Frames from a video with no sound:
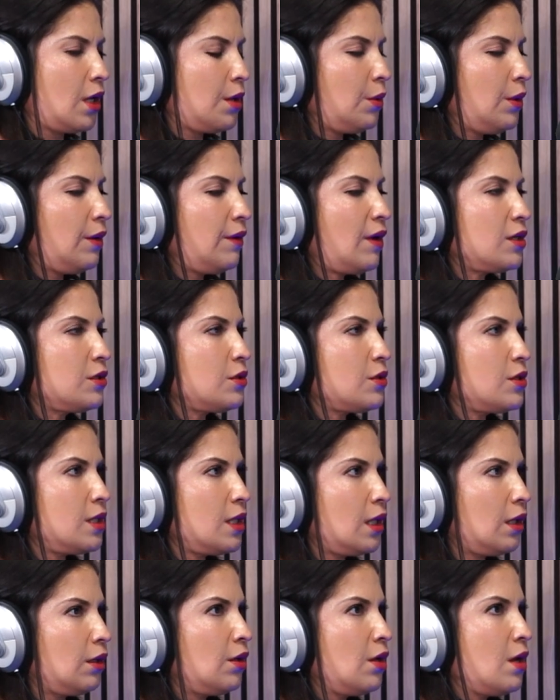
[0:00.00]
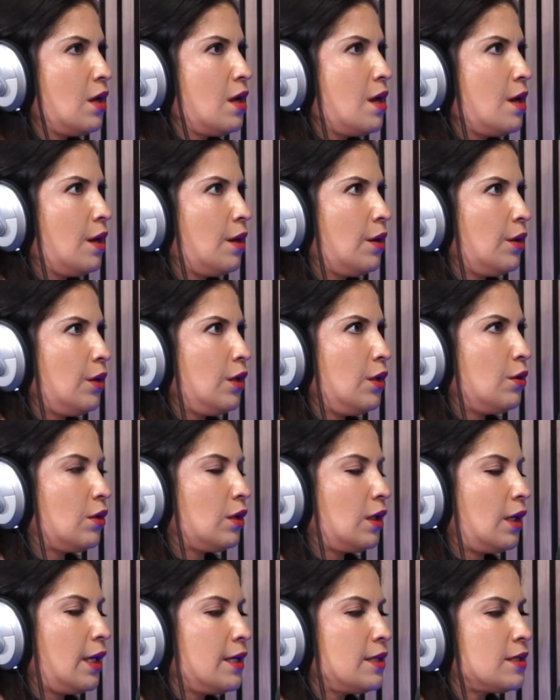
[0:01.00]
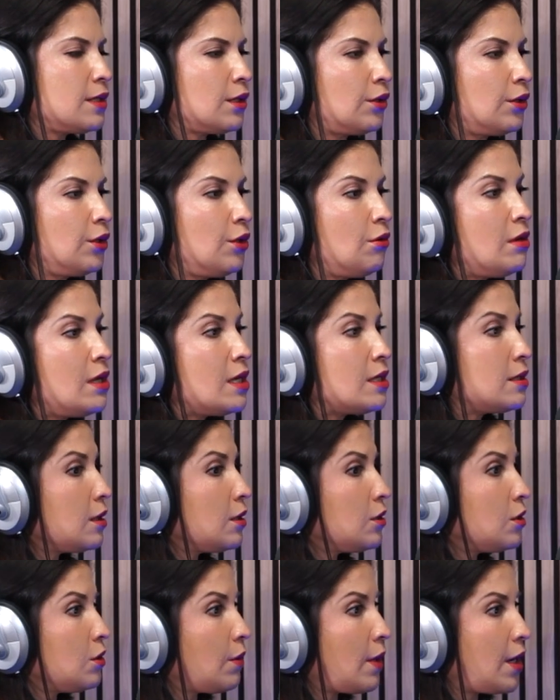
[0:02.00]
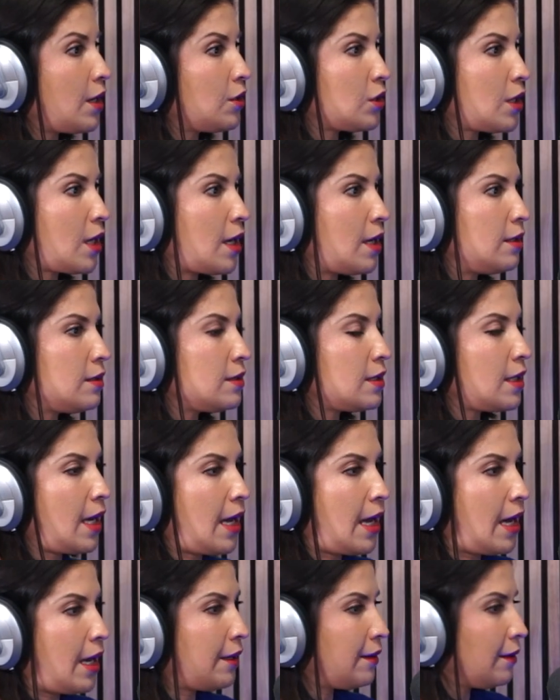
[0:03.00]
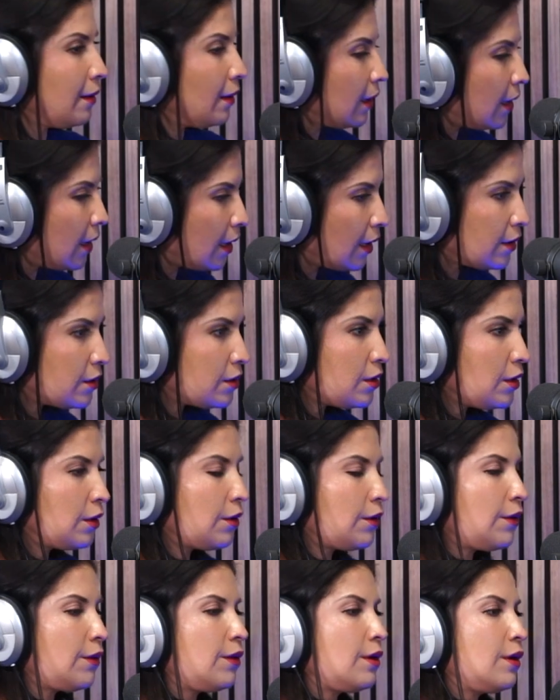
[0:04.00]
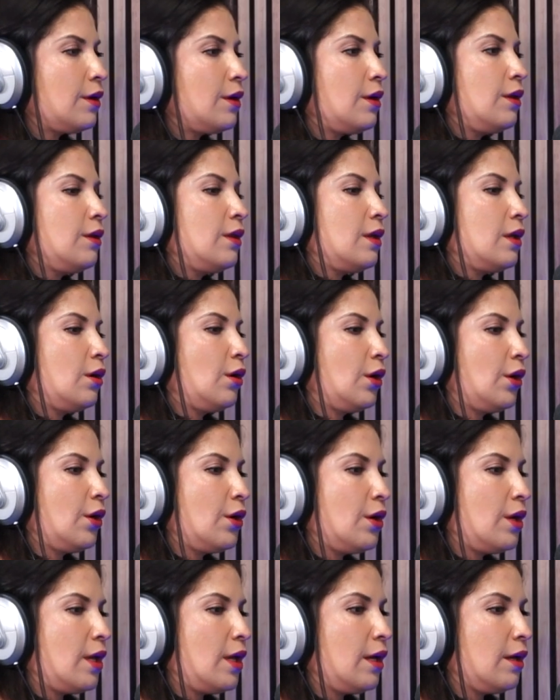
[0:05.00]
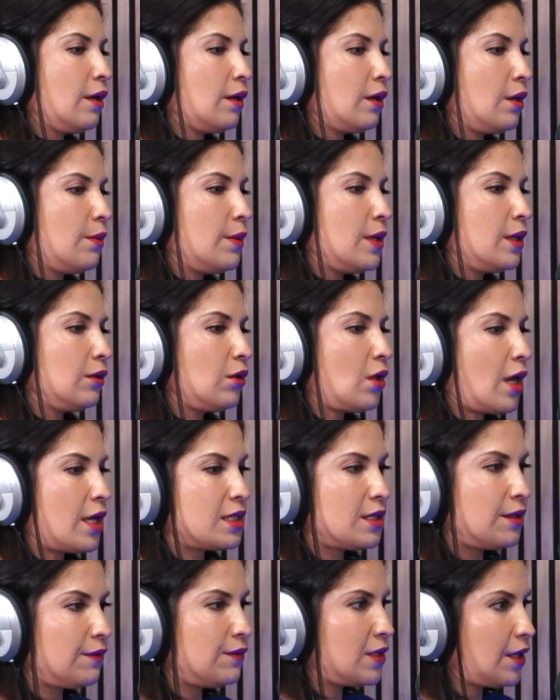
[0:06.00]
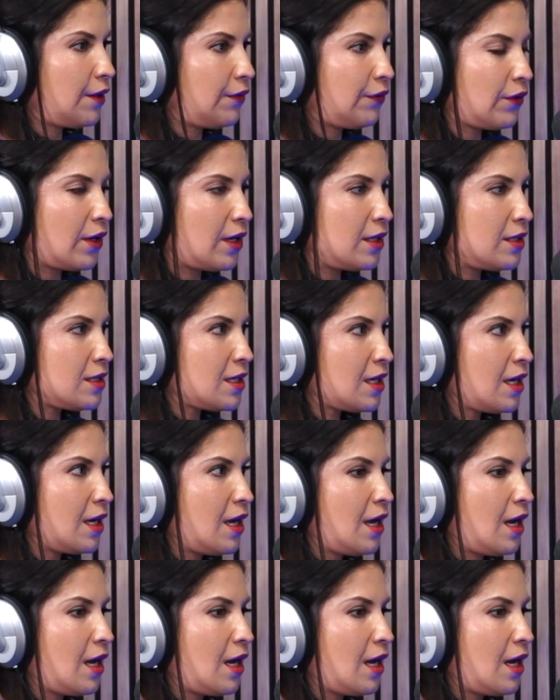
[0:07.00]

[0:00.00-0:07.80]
We've also seen, clients that are in unique situations, athletes, that earn income in lots of different